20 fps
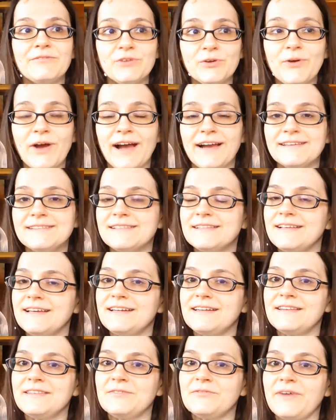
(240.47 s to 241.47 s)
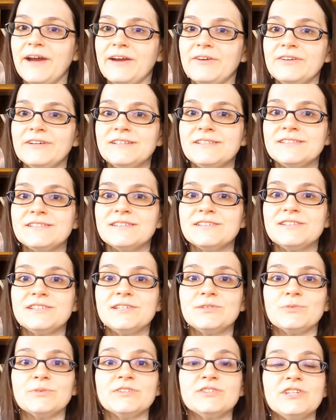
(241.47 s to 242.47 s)
you isolated the virus? She
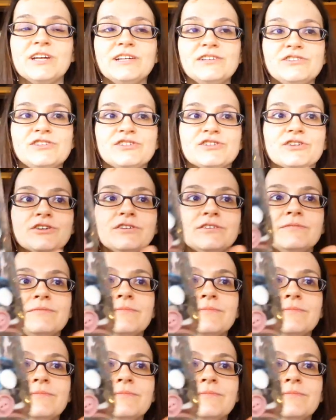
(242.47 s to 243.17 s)
will gesture